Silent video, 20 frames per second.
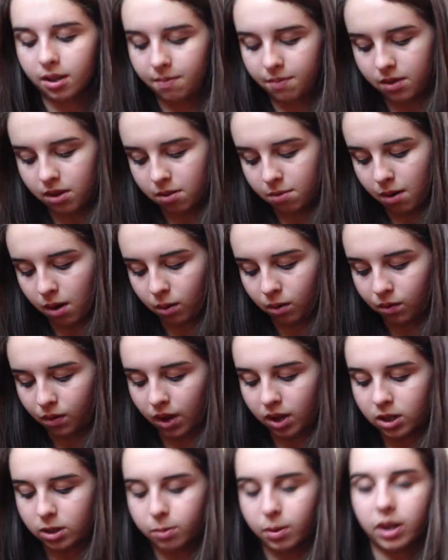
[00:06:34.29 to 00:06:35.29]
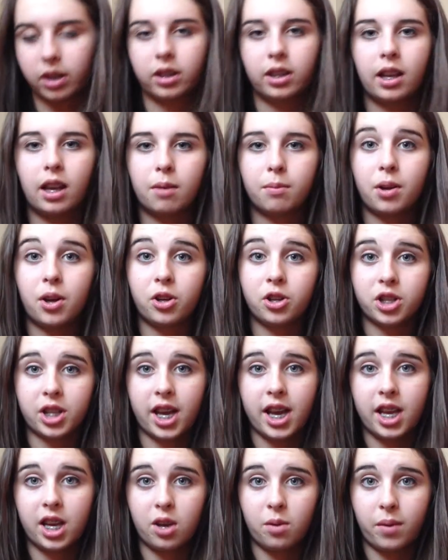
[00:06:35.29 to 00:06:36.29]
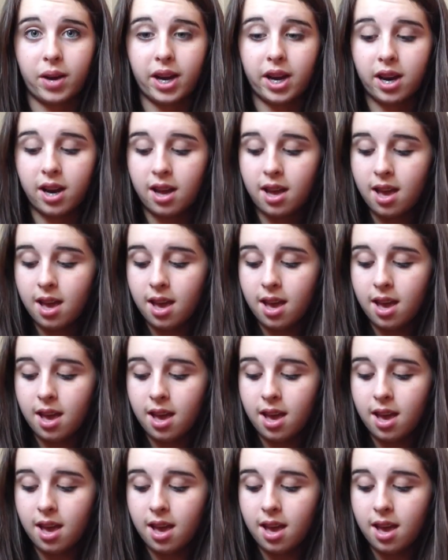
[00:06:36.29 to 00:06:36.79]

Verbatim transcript: You can probably find a sparkly nail polish anywhere.